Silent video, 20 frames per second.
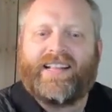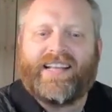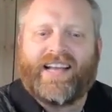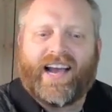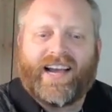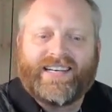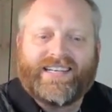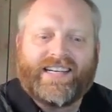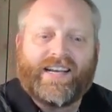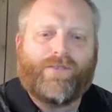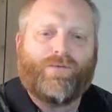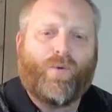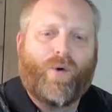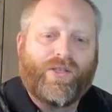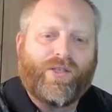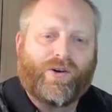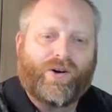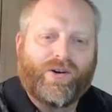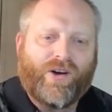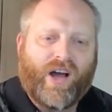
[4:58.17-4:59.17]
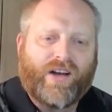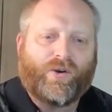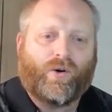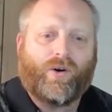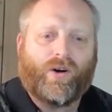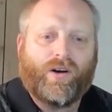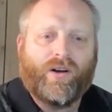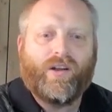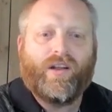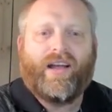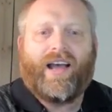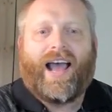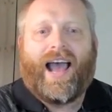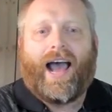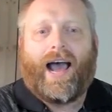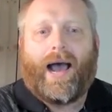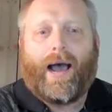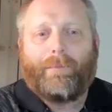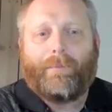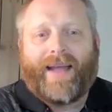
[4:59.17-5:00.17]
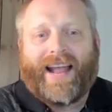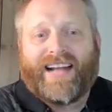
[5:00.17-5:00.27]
the idea of whether or not, or um,